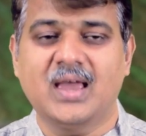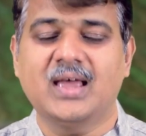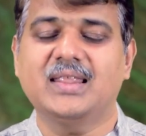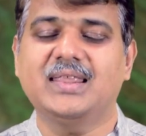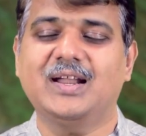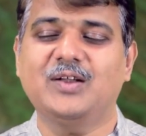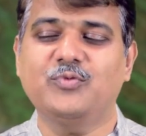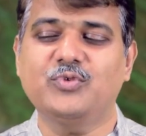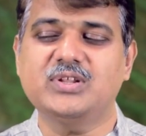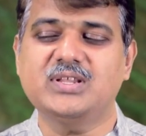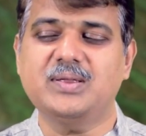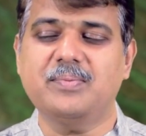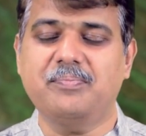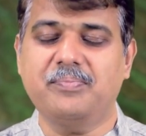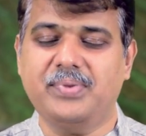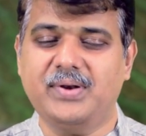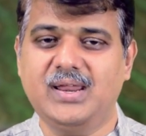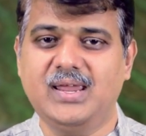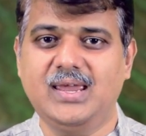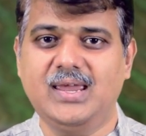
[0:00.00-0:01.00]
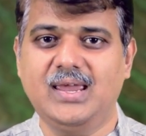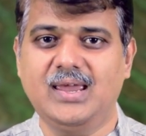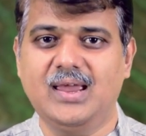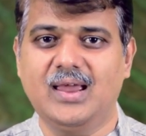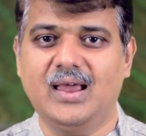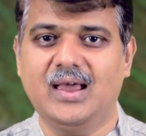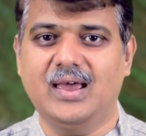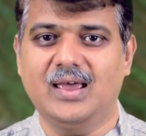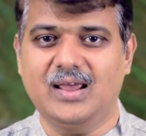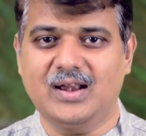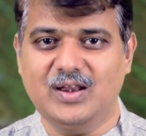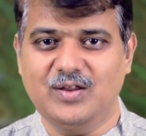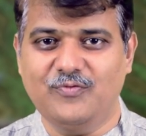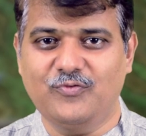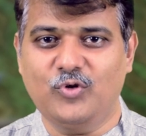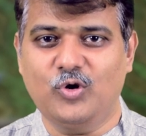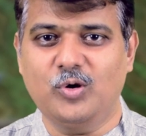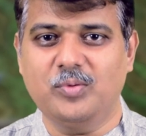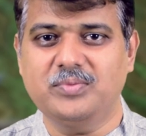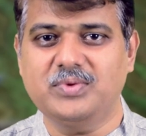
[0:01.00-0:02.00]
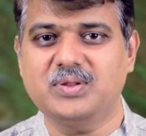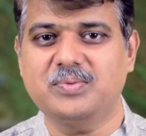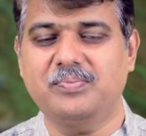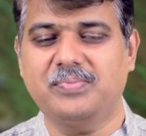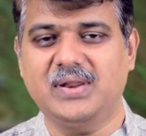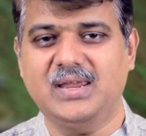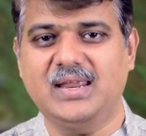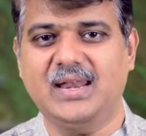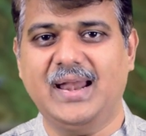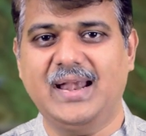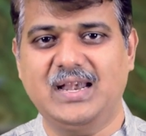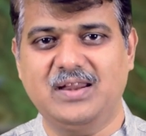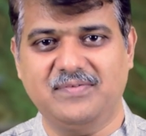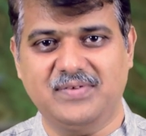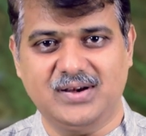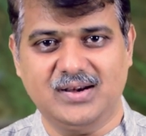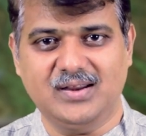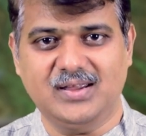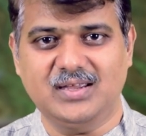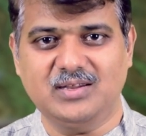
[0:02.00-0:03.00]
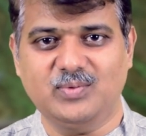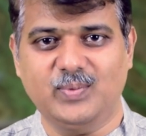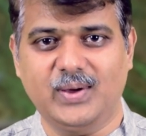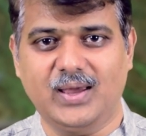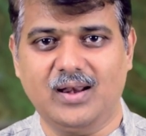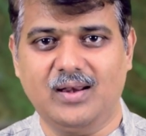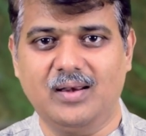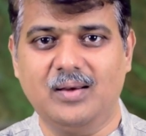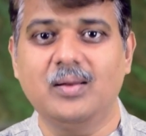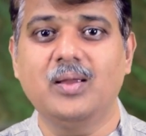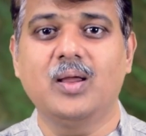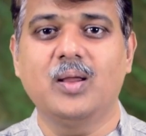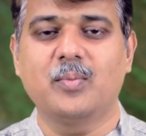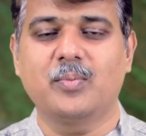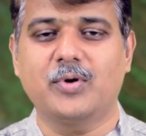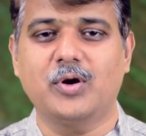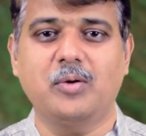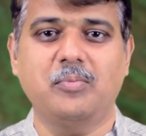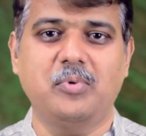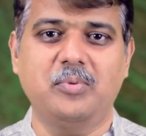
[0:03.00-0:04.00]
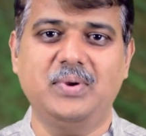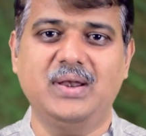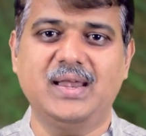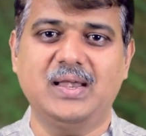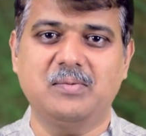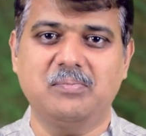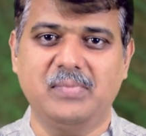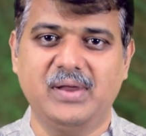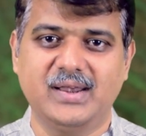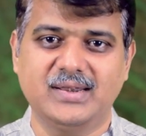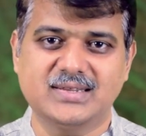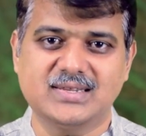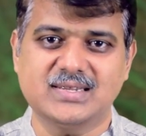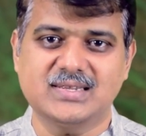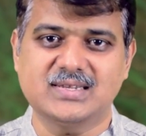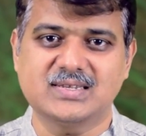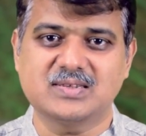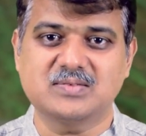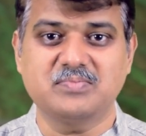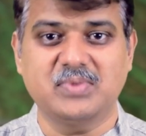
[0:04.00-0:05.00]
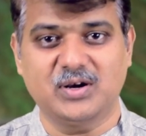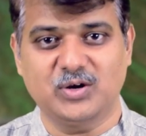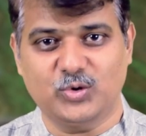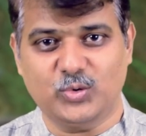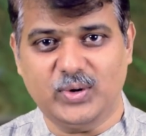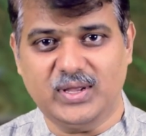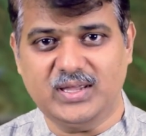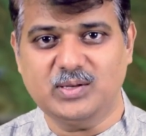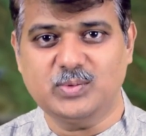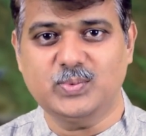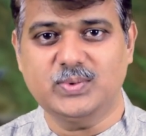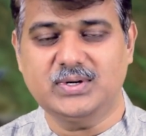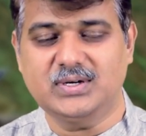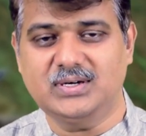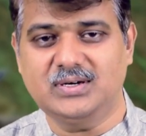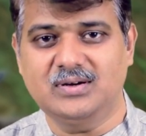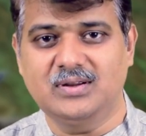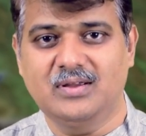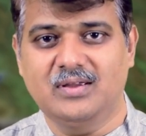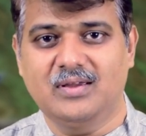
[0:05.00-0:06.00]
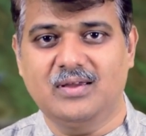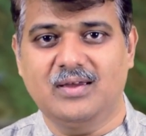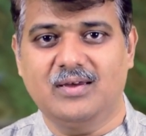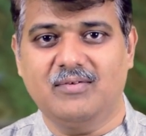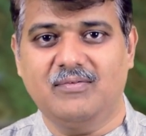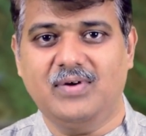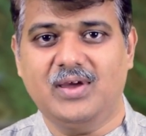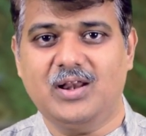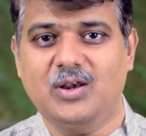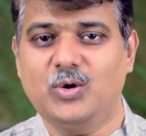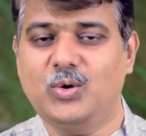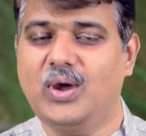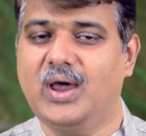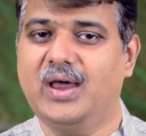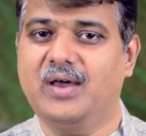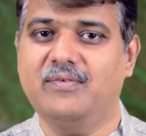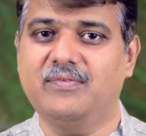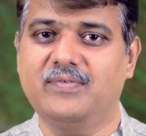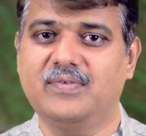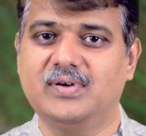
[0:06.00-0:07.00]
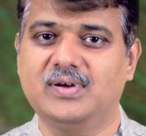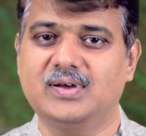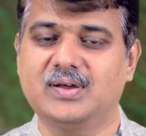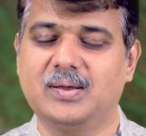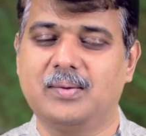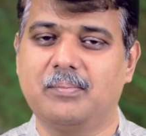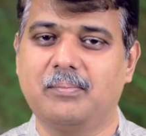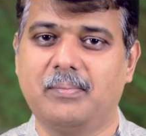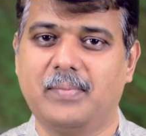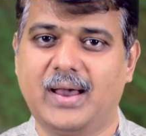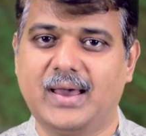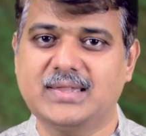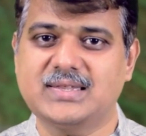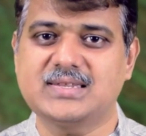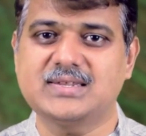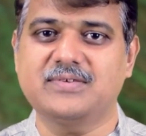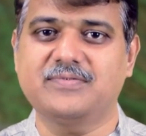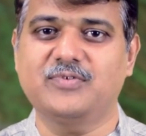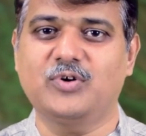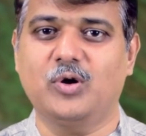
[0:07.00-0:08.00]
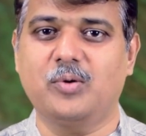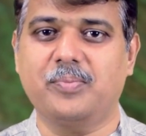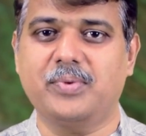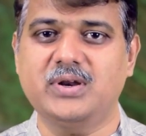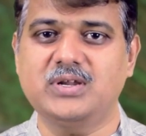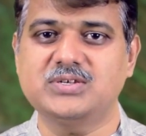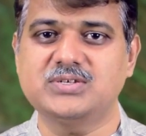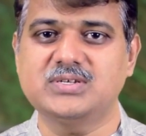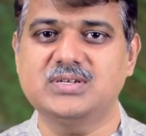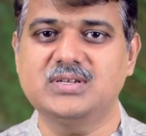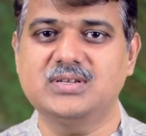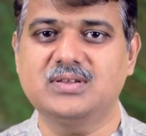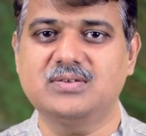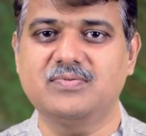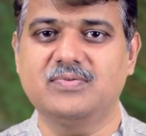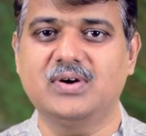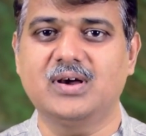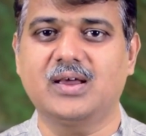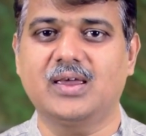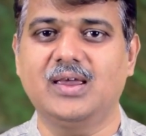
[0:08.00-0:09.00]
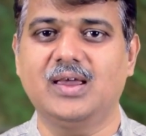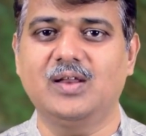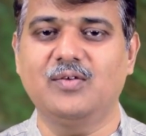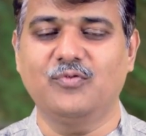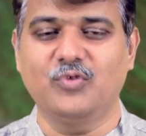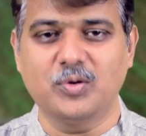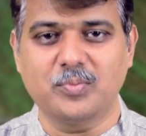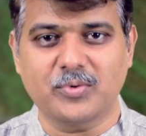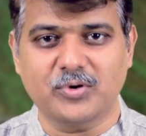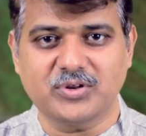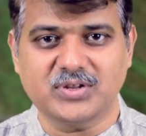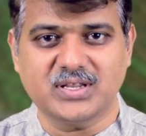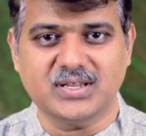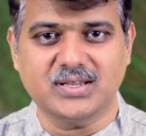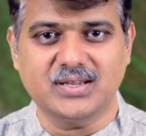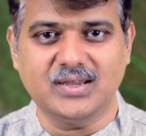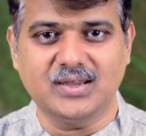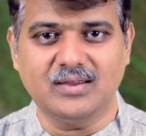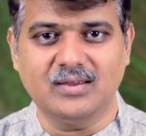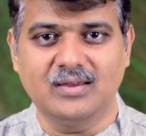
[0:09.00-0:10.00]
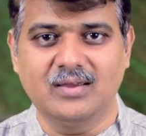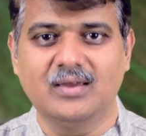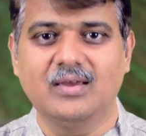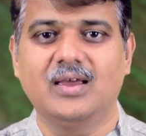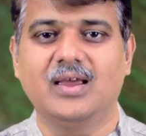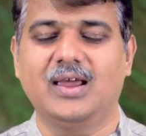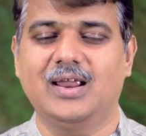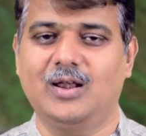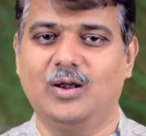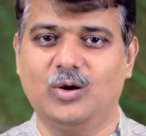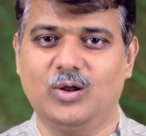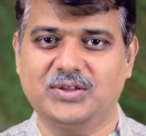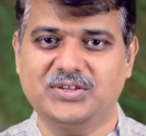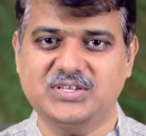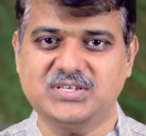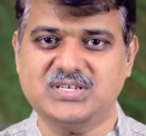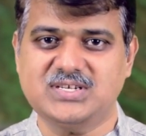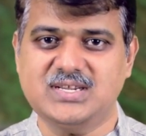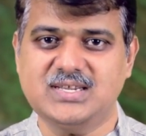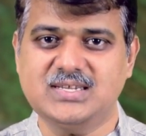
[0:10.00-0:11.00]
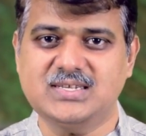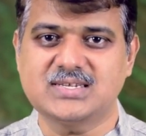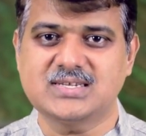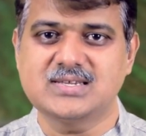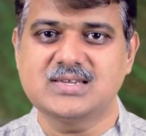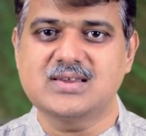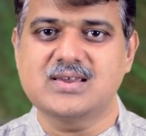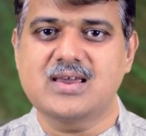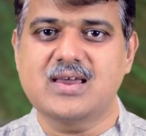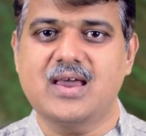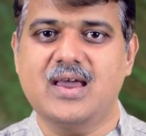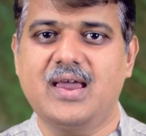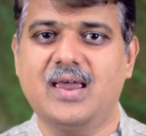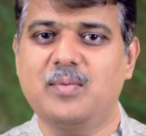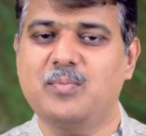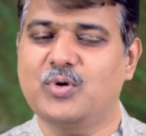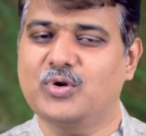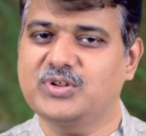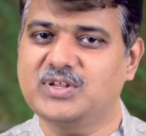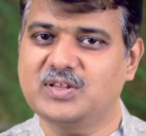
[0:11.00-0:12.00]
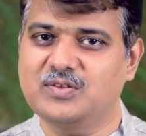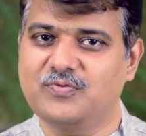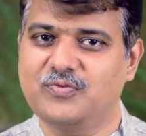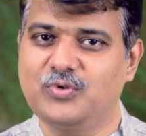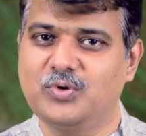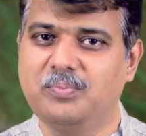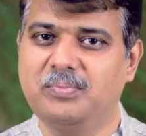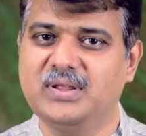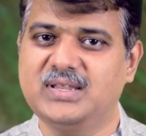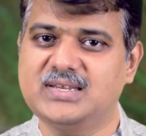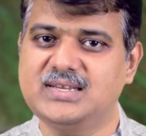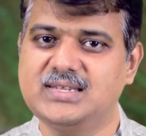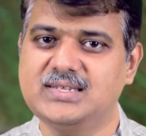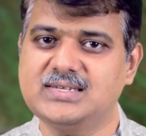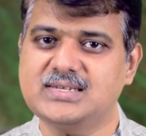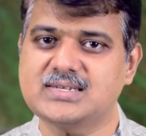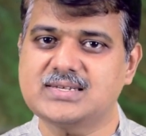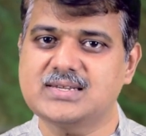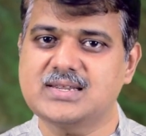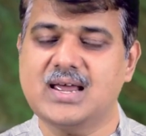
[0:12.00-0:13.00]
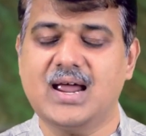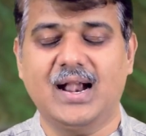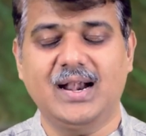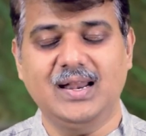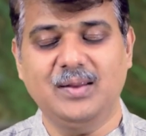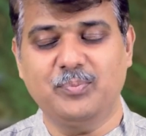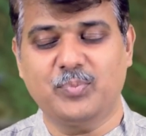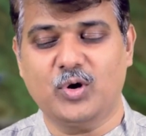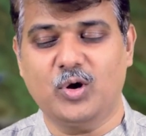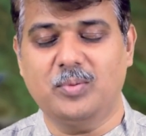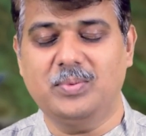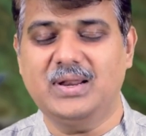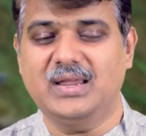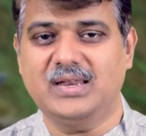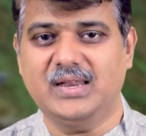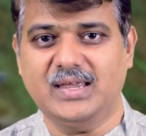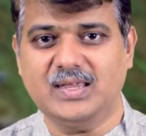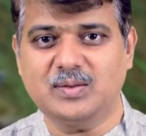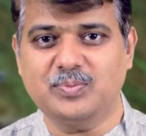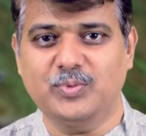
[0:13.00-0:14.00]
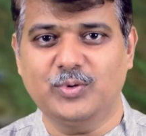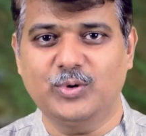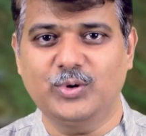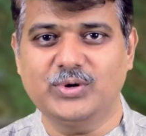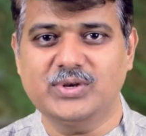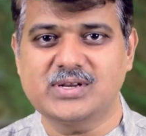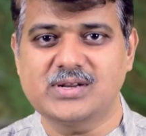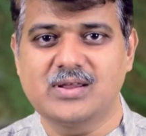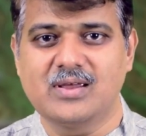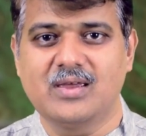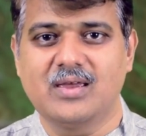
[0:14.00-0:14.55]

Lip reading: That was the pre-reforms, pre-91 days, wherein probably it made sense. But today's world, wherein you have massive corporations working in food processing, in logistics, in processed food business, and probably in exports,